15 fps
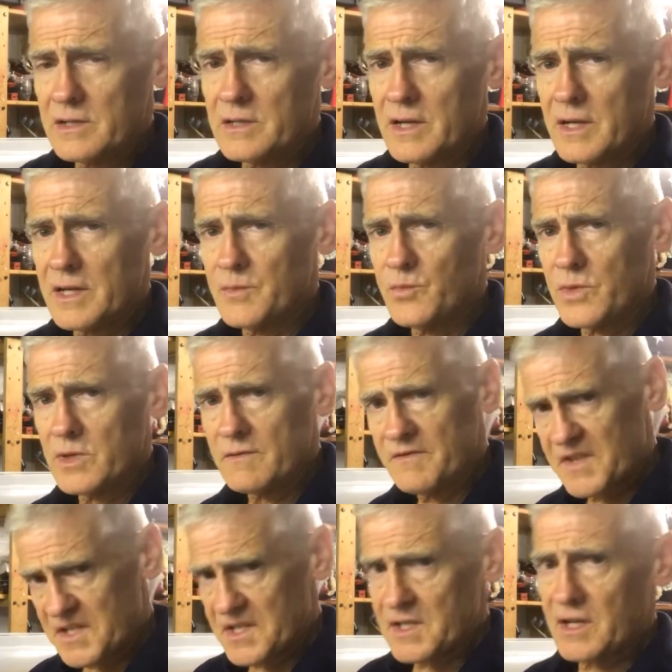and
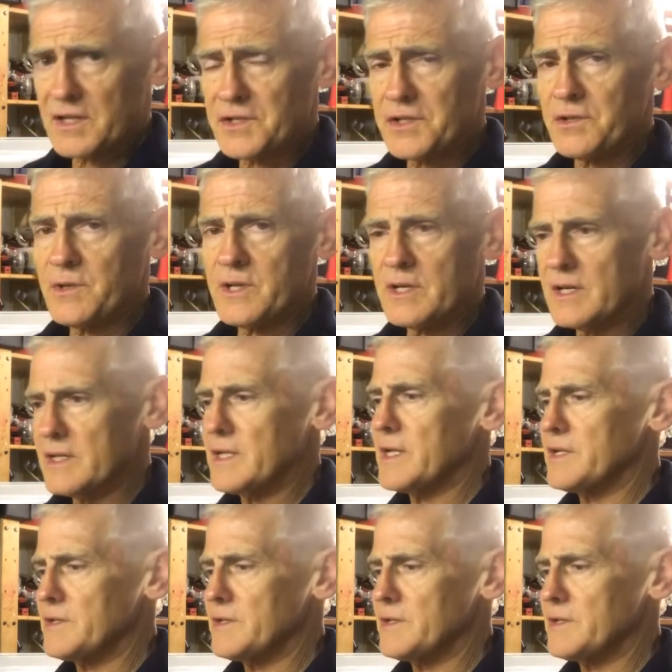fix the gun to it, and